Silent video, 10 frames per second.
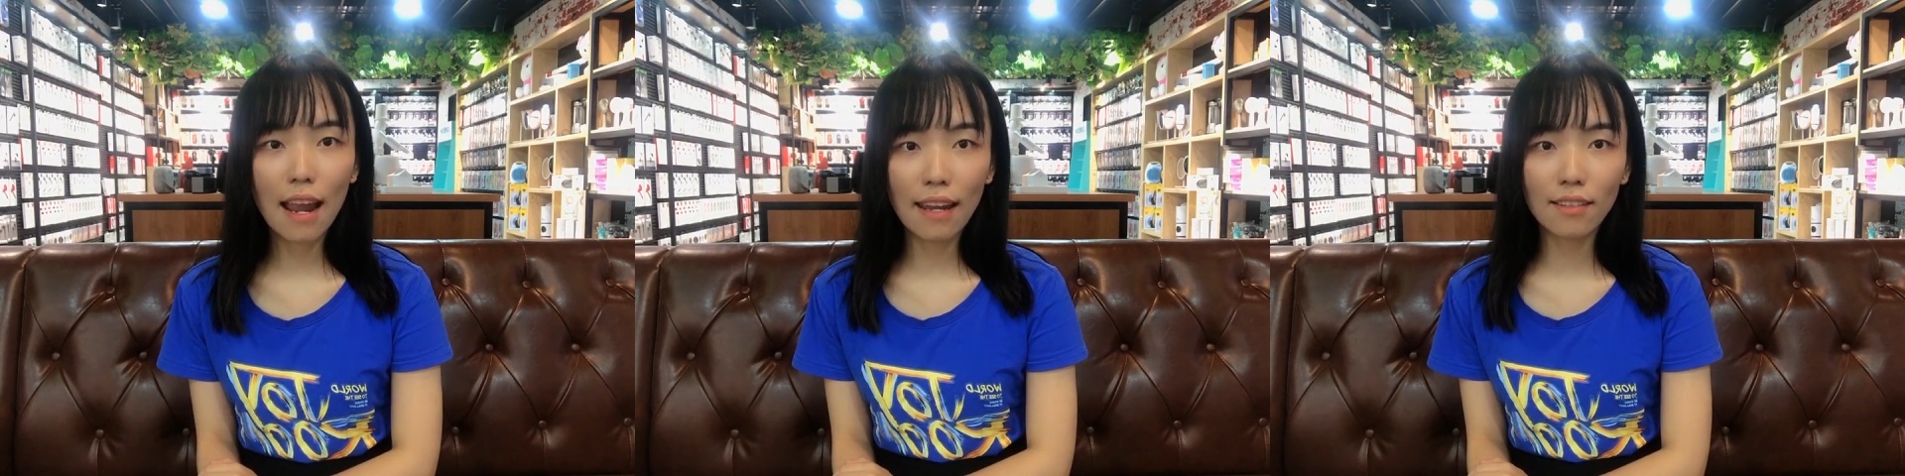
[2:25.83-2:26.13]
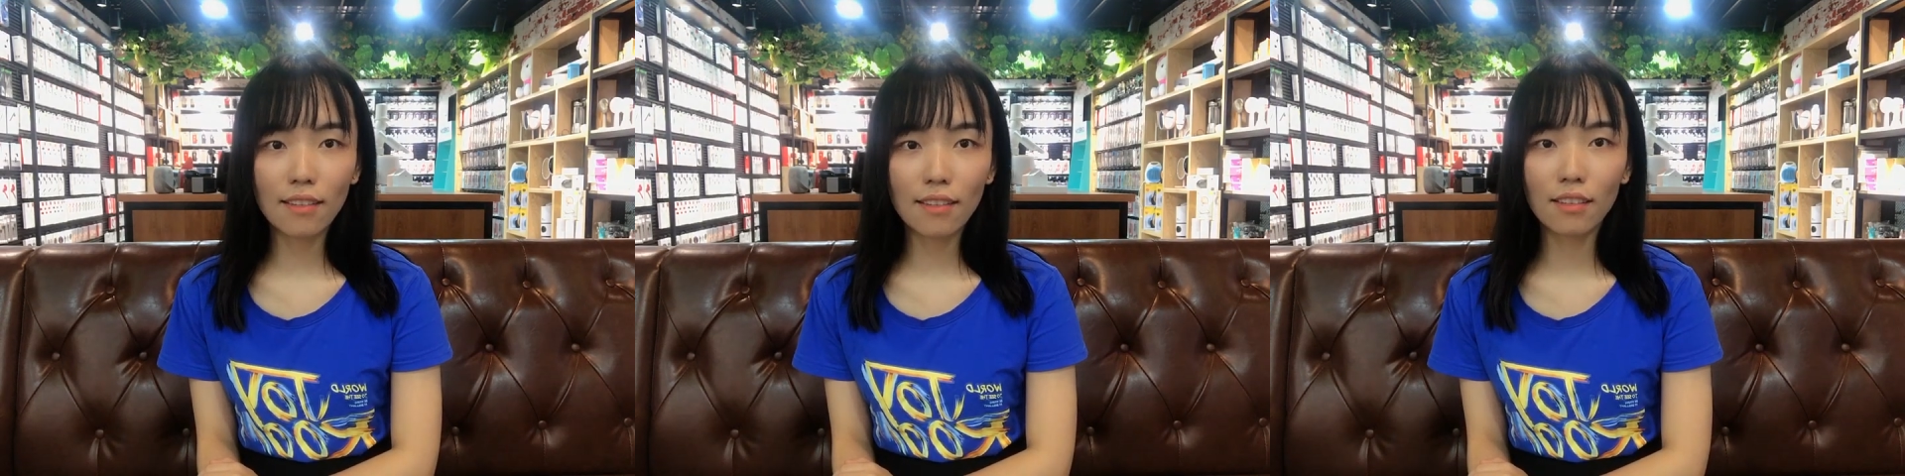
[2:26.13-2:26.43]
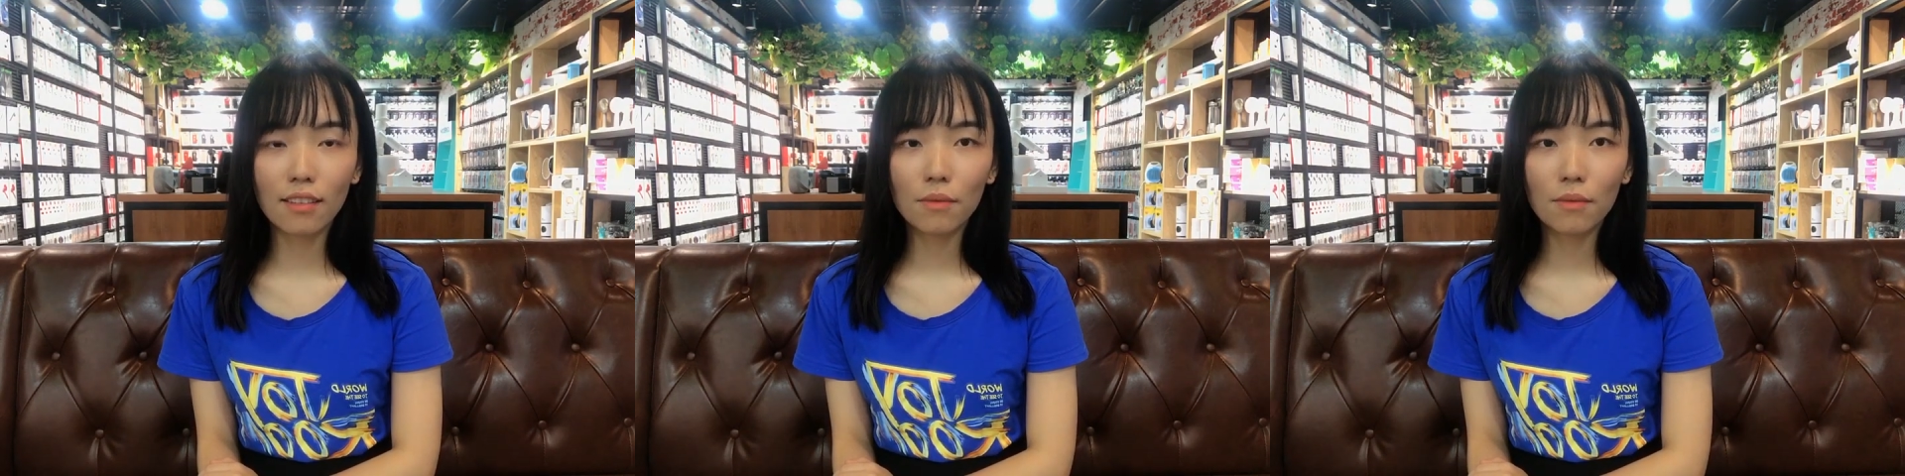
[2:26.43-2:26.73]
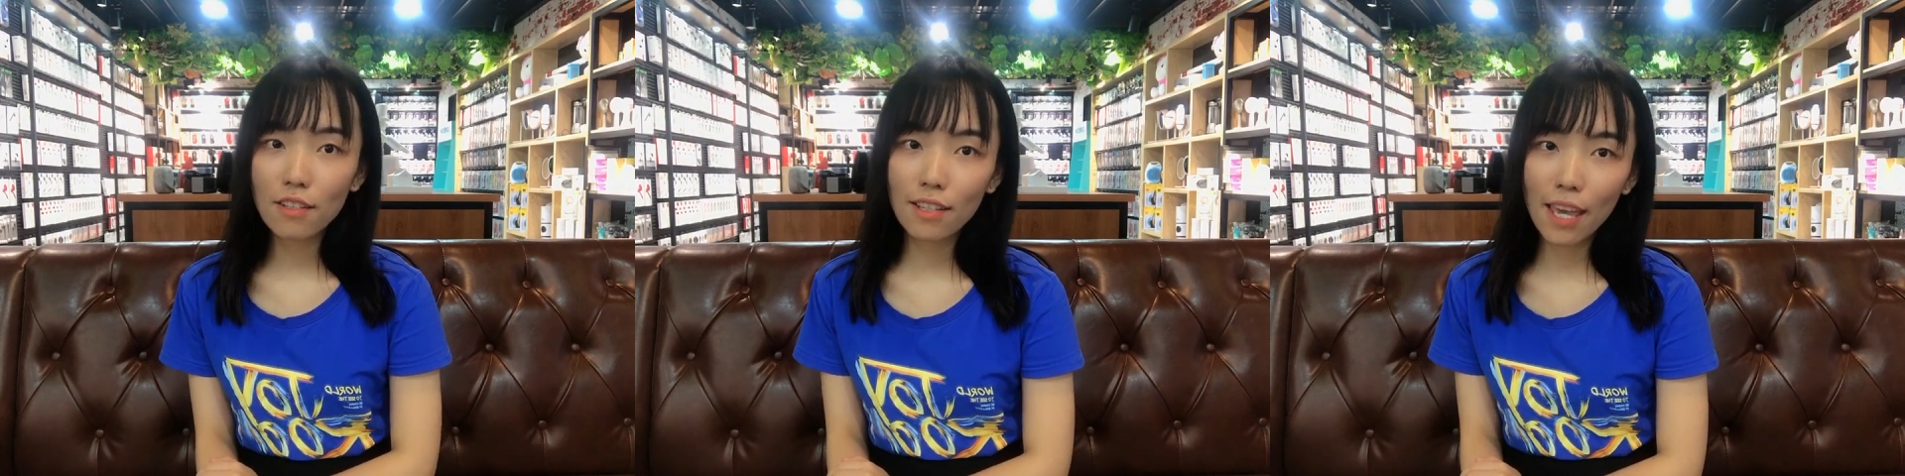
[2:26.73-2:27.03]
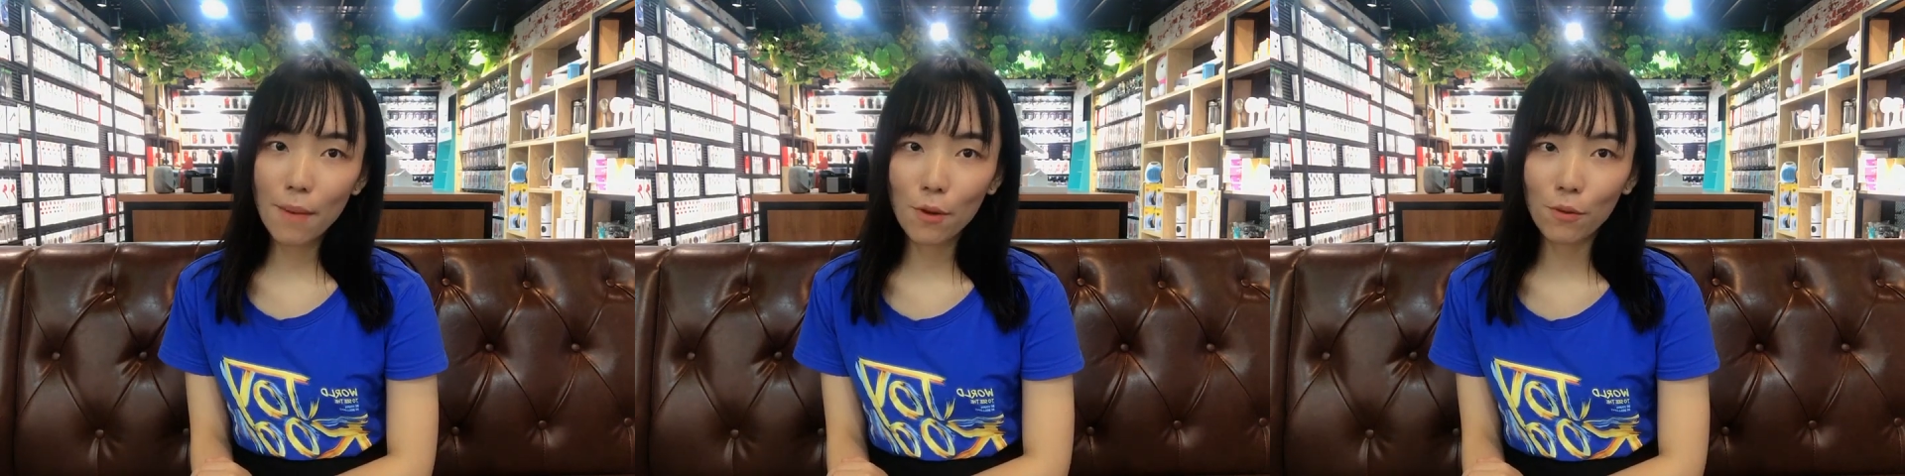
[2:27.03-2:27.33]
and a fast
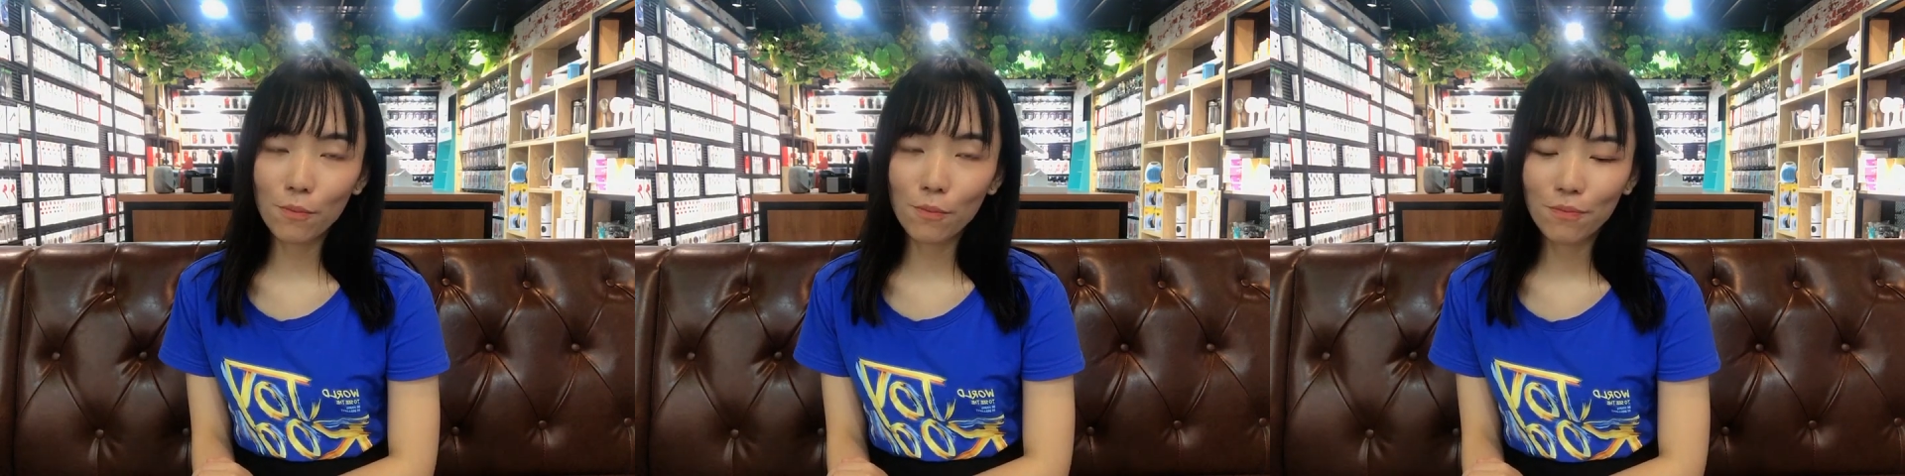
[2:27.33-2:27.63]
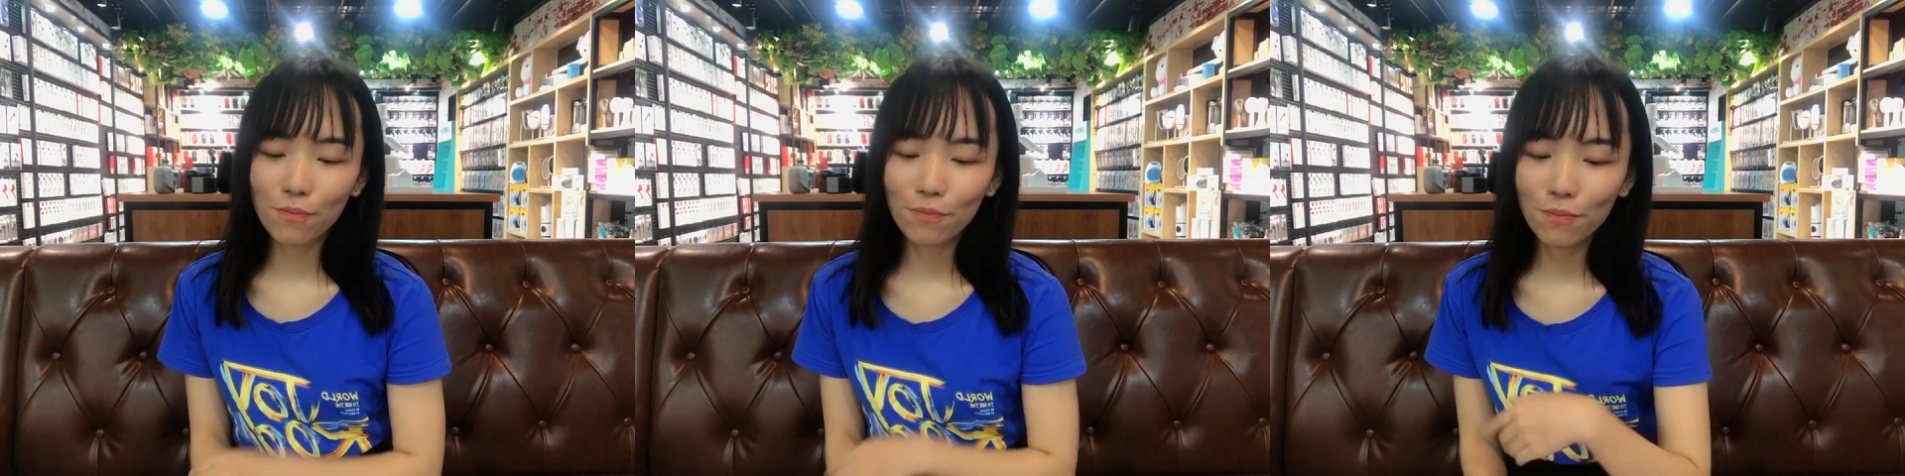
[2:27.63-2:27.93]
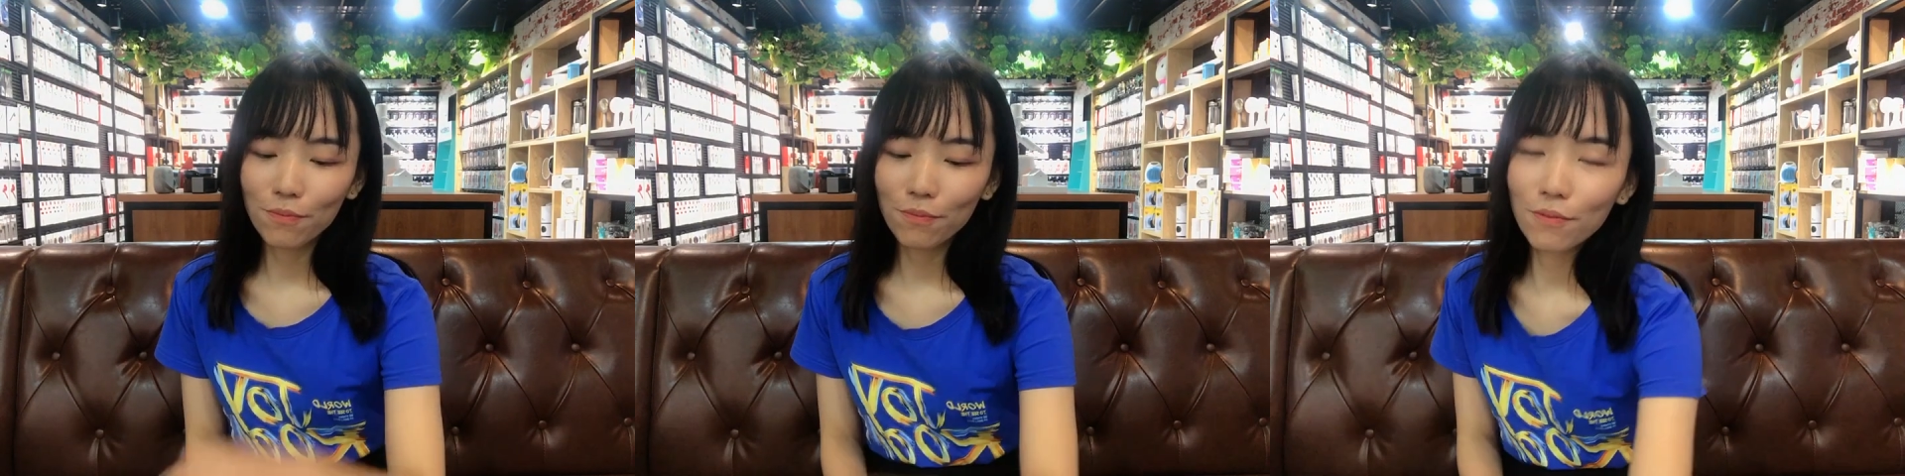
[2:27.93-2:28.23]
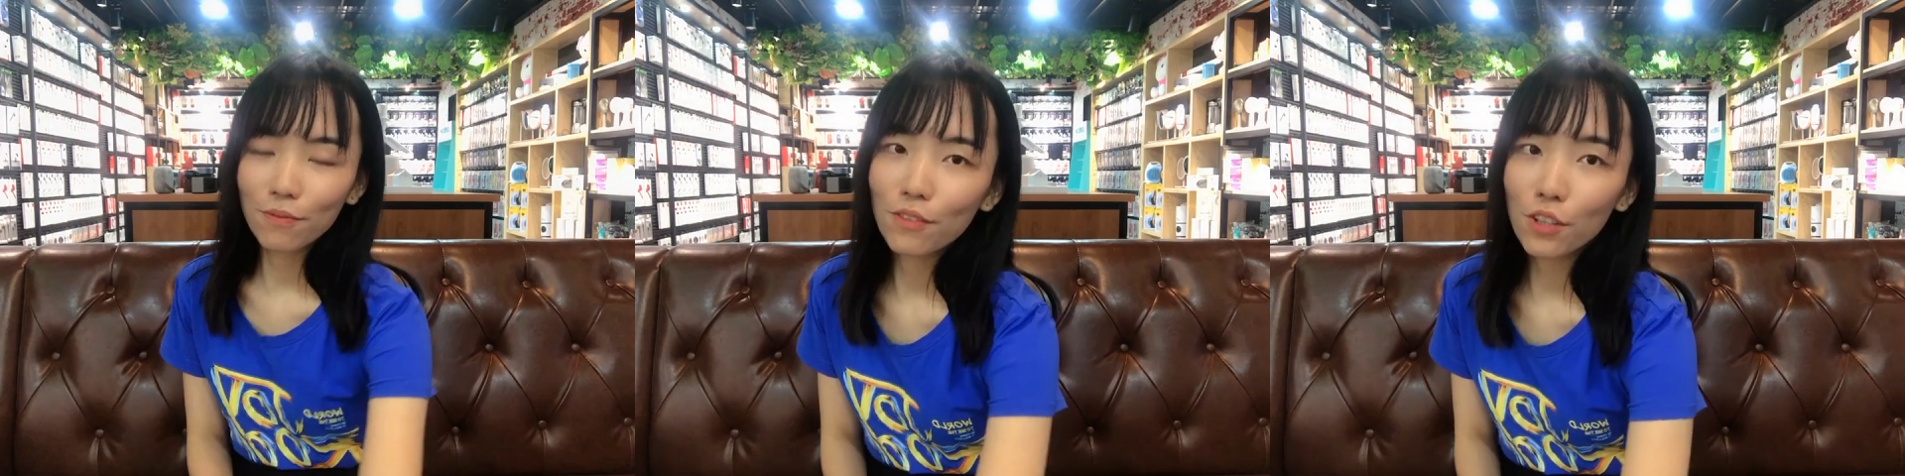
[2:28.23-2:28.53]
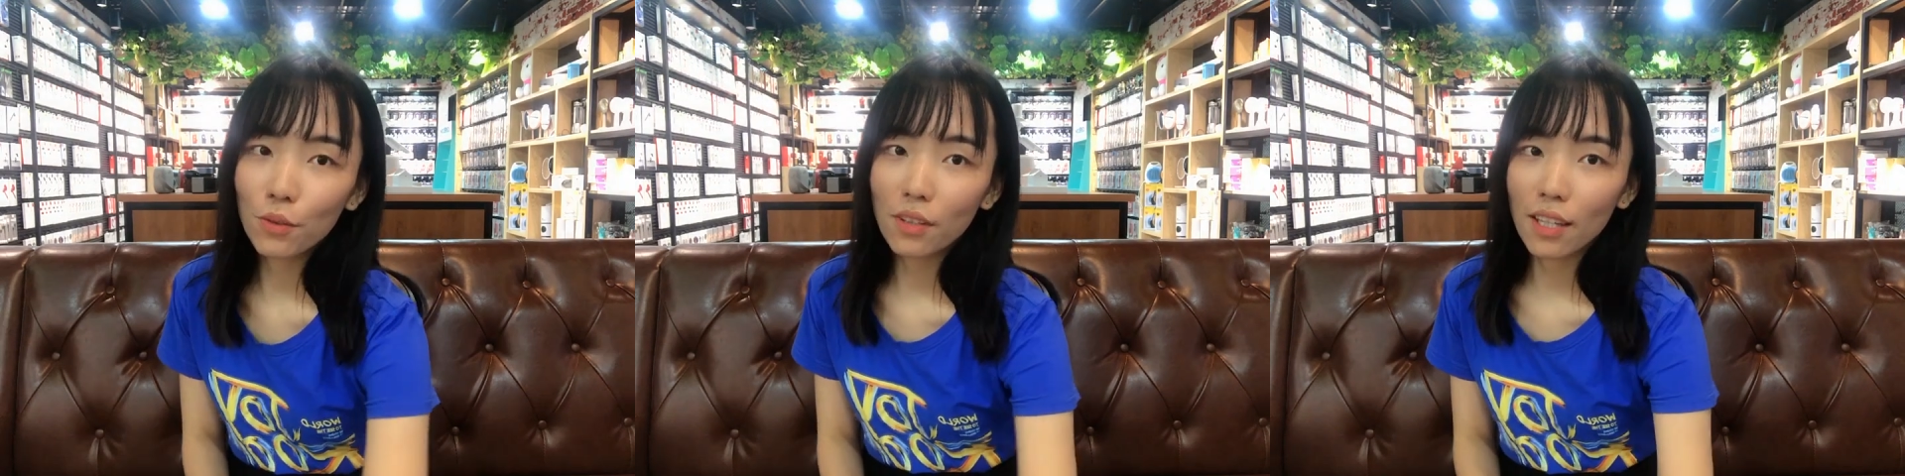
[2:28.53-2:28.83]
cable.
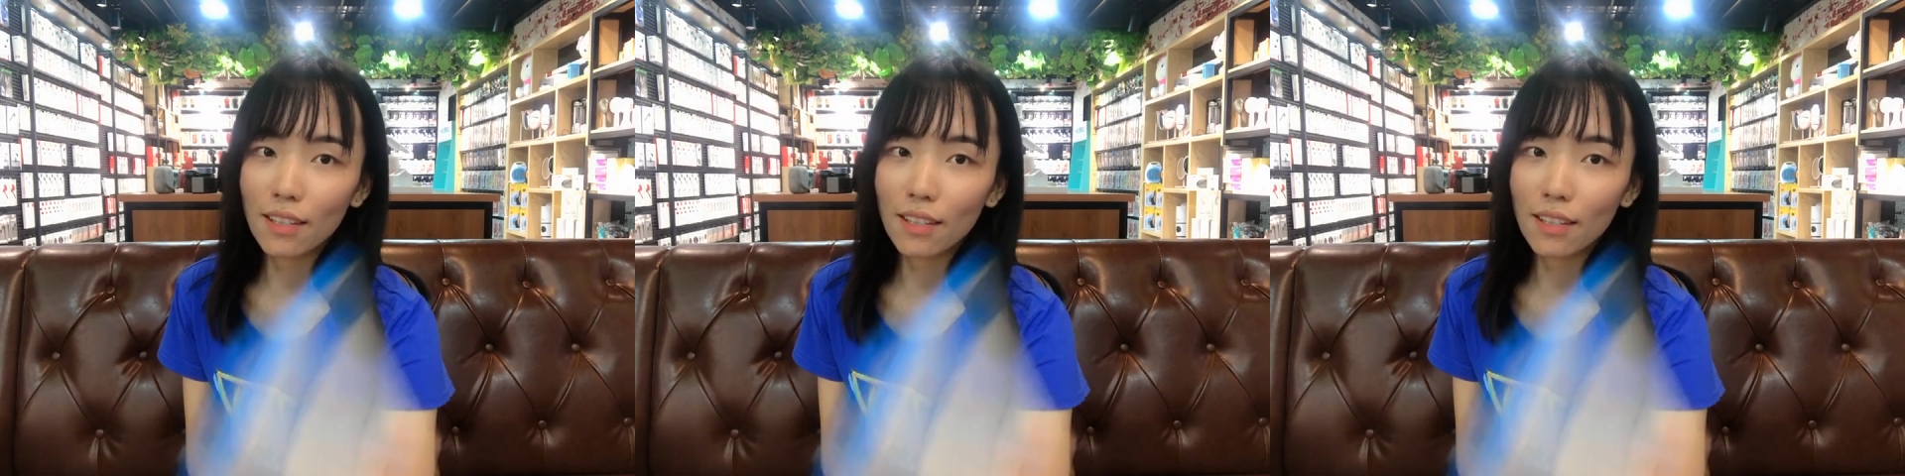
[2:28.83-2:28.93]
You